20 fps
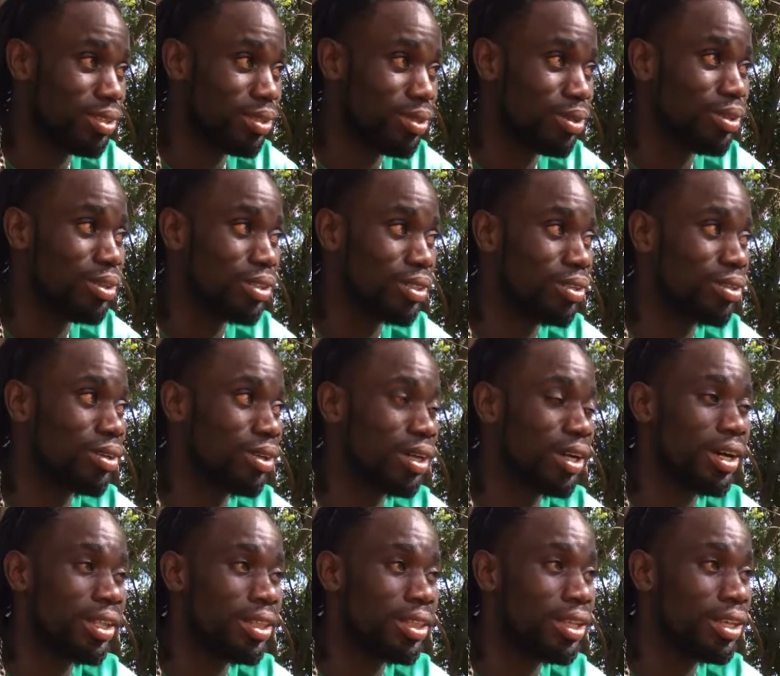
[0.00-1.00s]
So
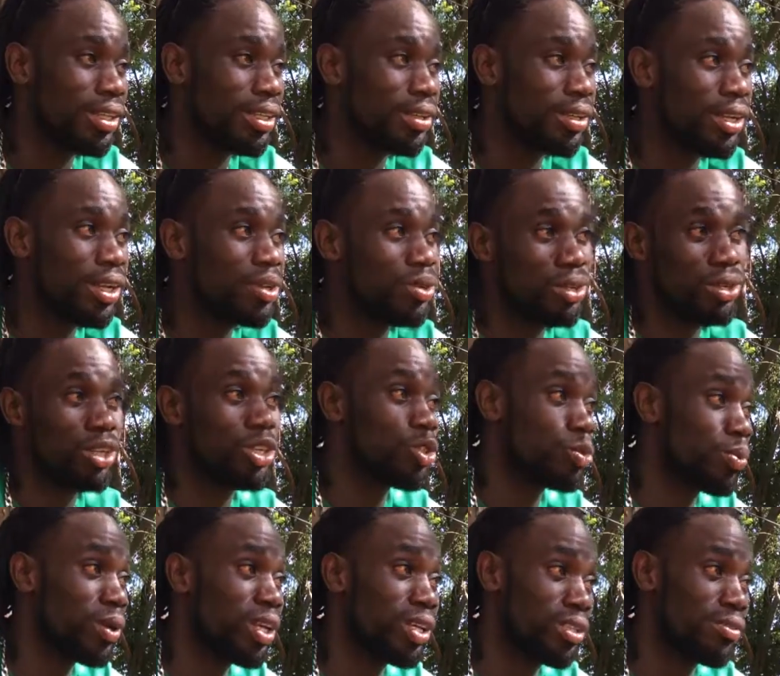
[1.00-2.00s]
and then that one
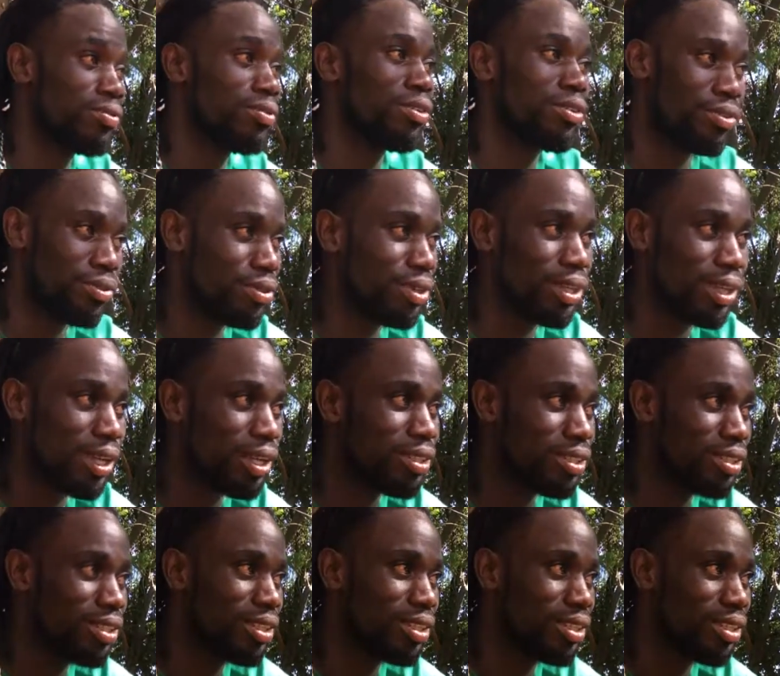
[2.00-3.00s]
expires for 3
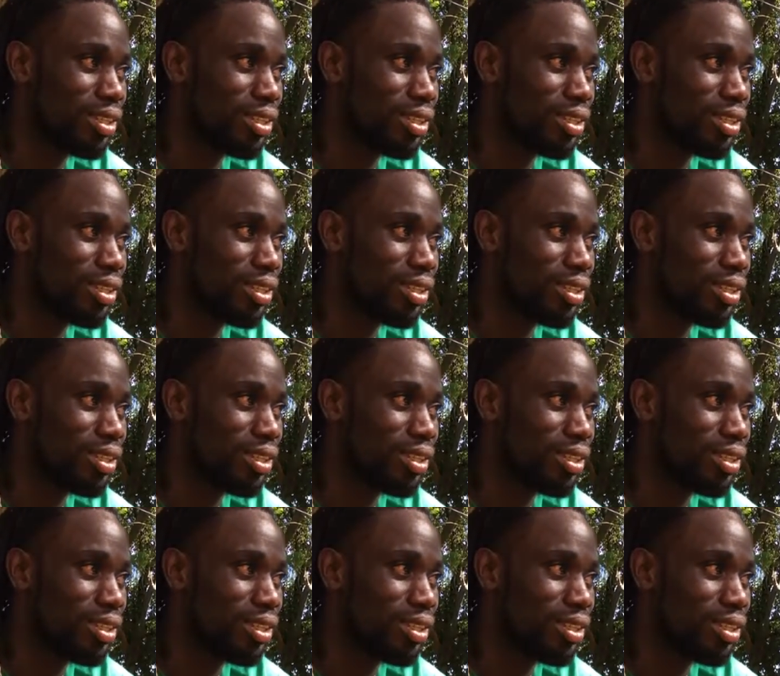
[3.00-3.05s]
years.